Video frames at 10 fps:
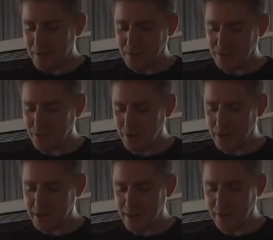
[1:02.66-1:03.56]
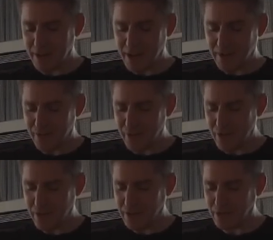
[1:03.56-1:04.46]
so that I've got a
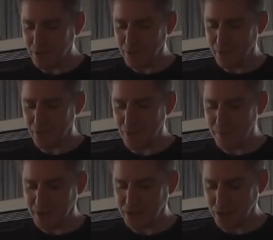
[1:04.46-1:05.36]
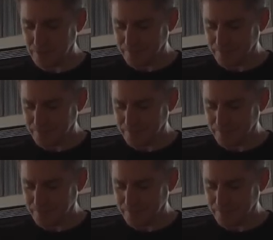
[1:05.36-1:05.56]
very uniform mixture.